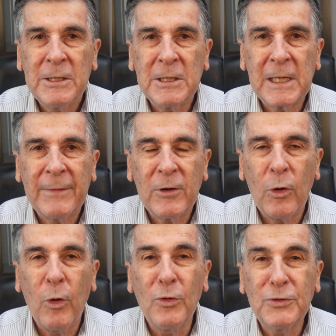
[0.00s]
to cover
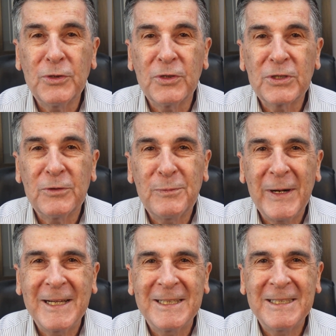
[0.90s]
all sorts of
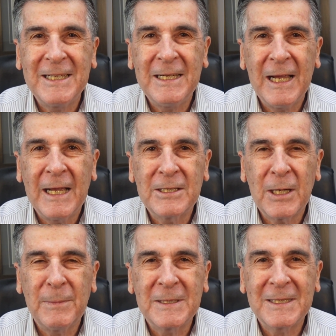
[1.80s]
pregnancy
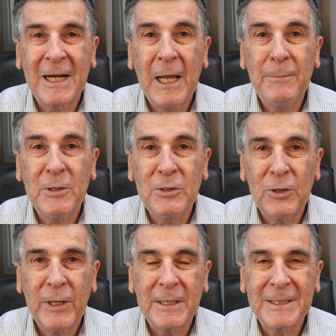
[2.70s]
topics, and I hope you
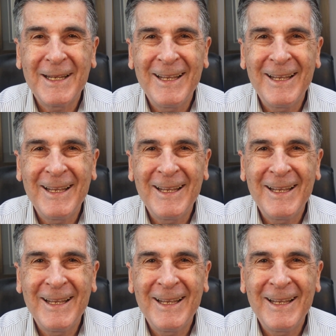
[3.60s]
enjoy it.